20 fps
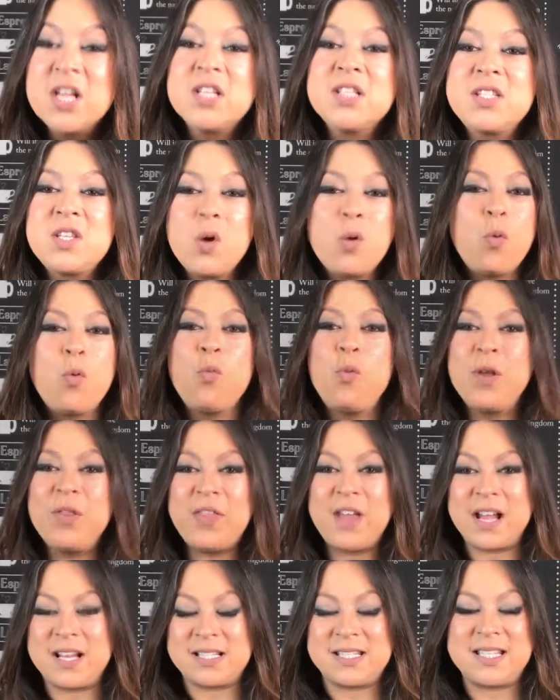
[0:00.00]
So
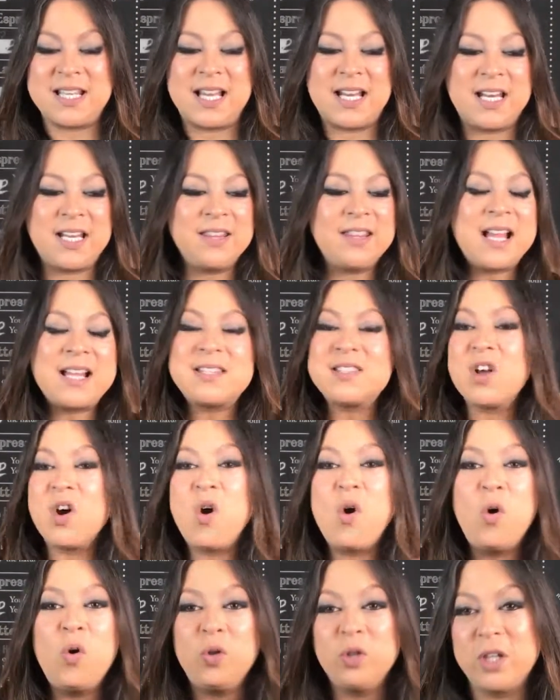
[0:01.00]
with that said, that's a
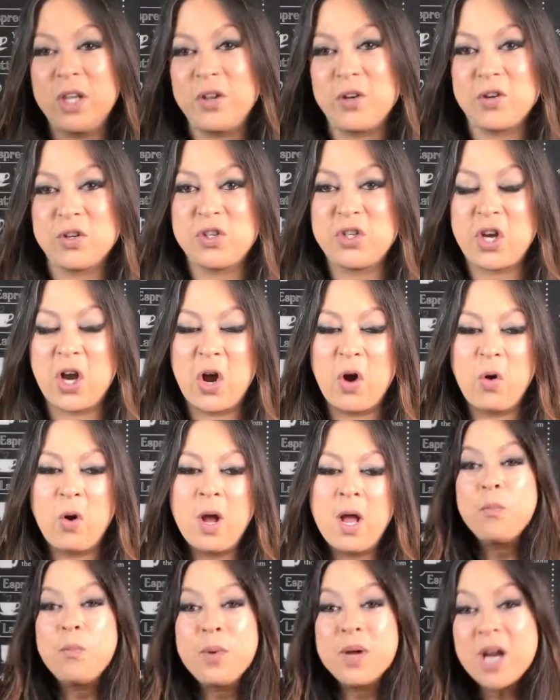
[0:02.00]
whole nother
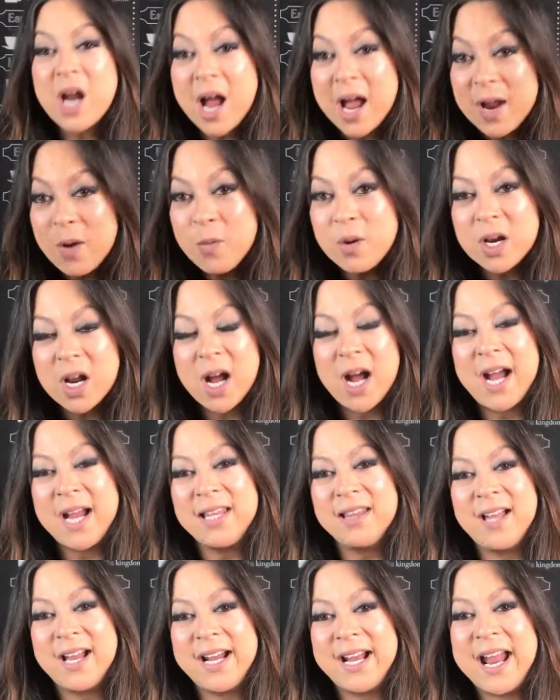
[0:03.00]
show. But I want to
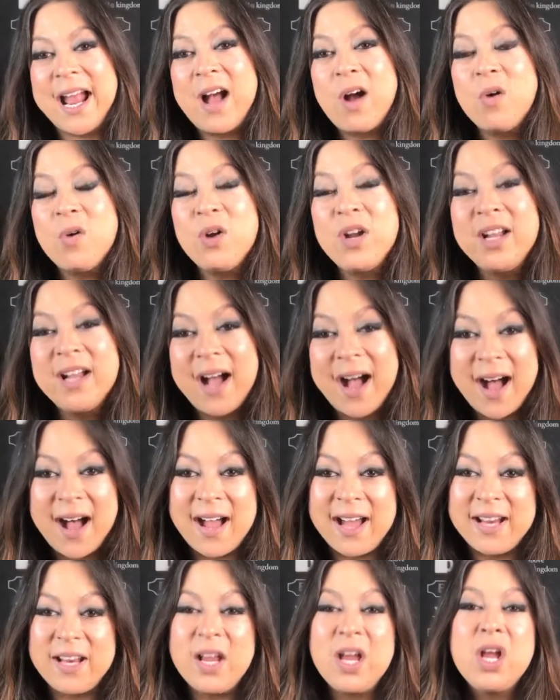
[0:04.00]
highlight how
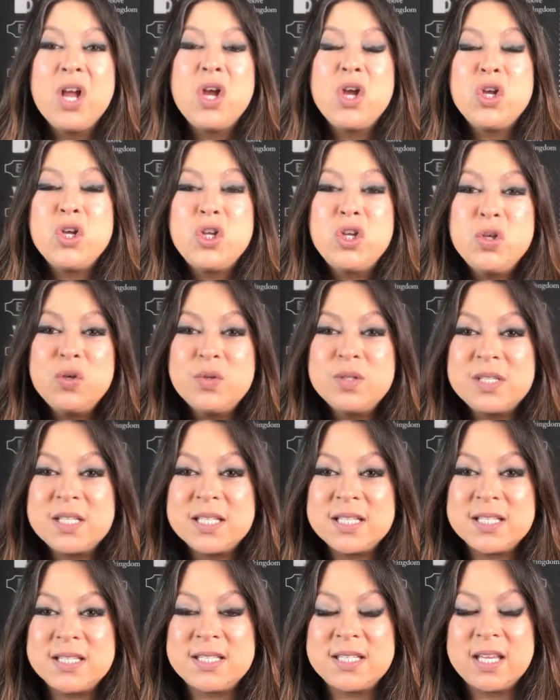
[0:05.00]
God
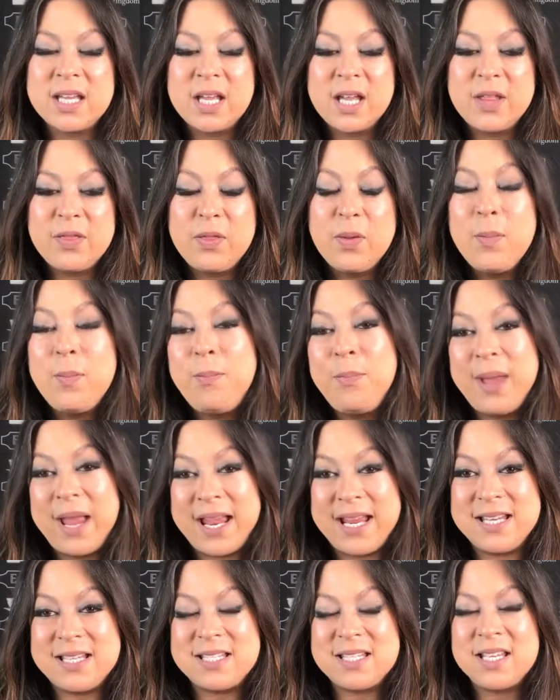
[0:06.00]
uses the
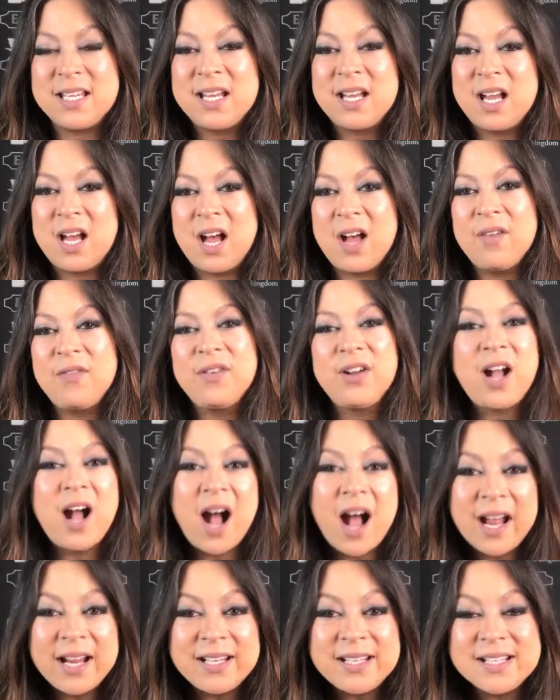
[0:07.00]
bait of
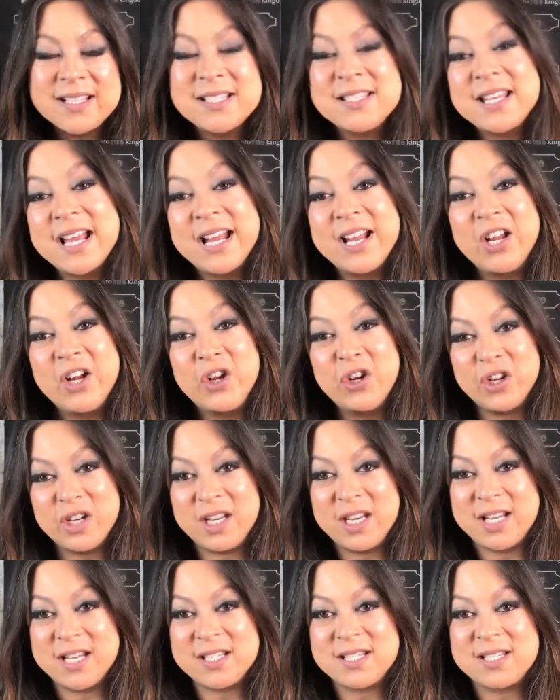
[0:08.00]
kindness and
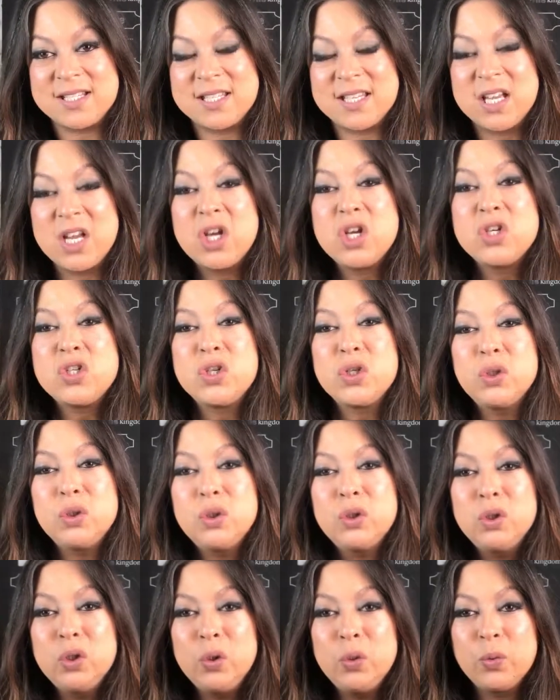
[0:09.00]
goodness to
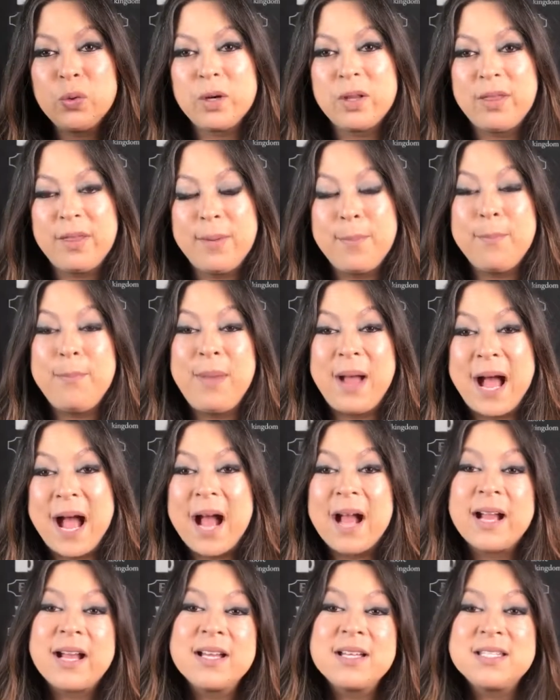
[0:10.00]
lure them
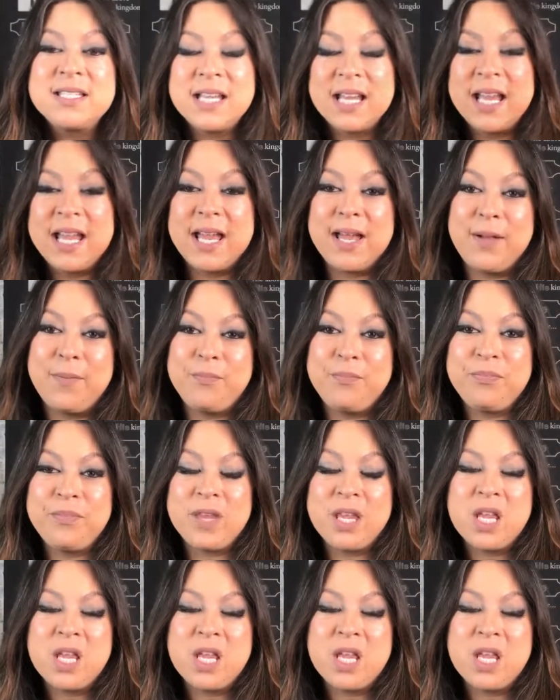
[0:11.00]
back to Him.